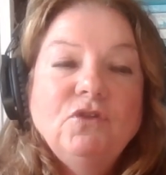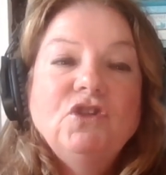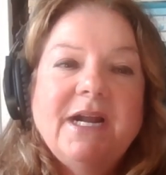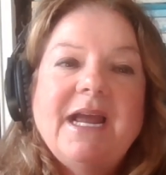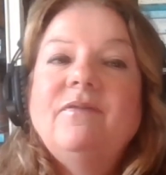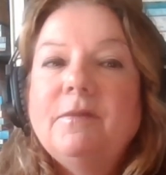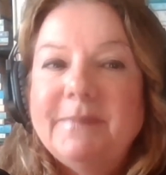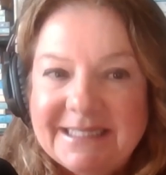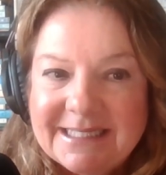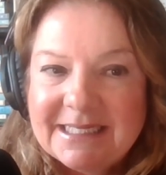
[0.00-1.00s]
Who should I have on
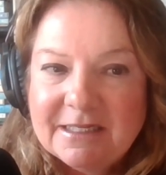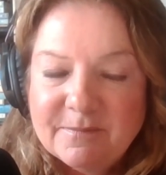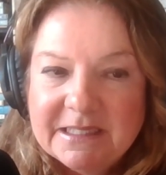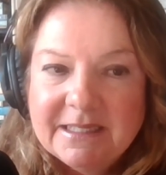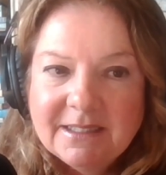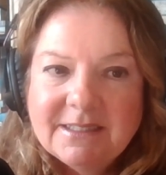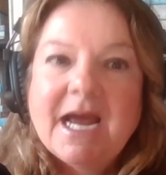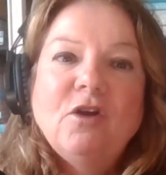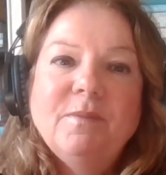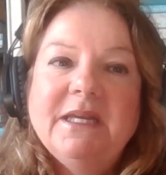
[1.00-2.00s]
my team to
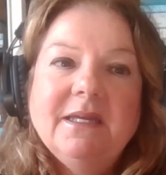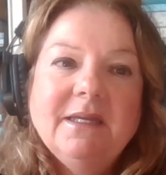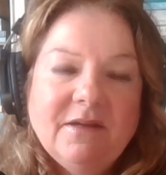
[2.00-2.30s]
help me